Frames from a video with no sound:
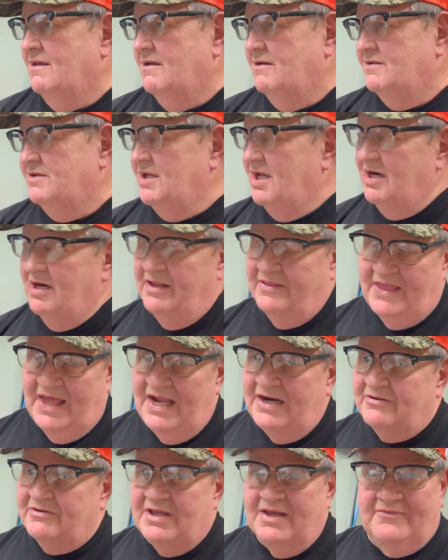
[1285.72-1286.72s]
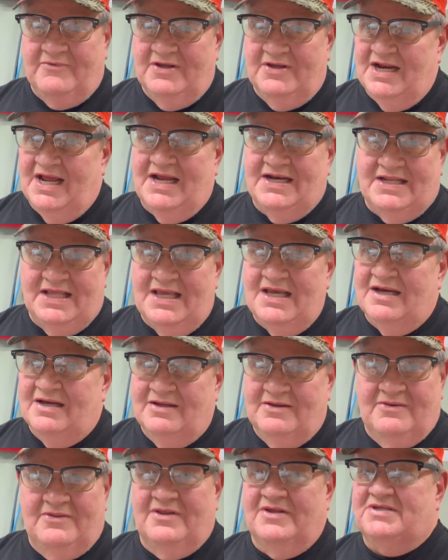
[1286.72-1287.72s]
You know, that'll give you an idea
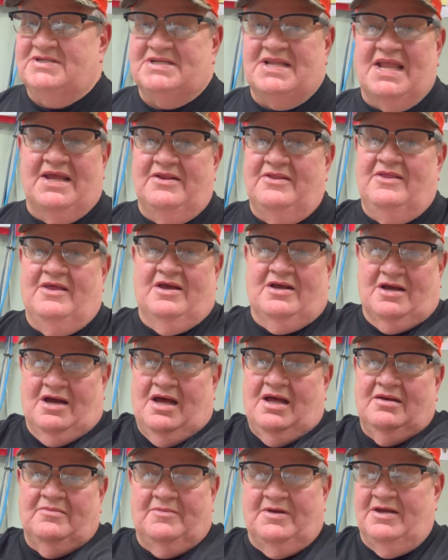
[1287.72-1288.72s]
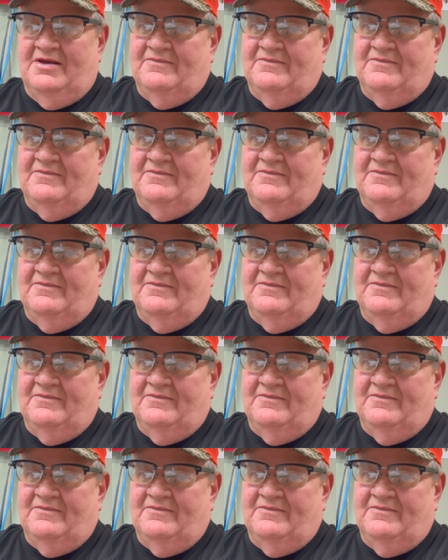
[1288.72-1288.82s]
of the state of the economy.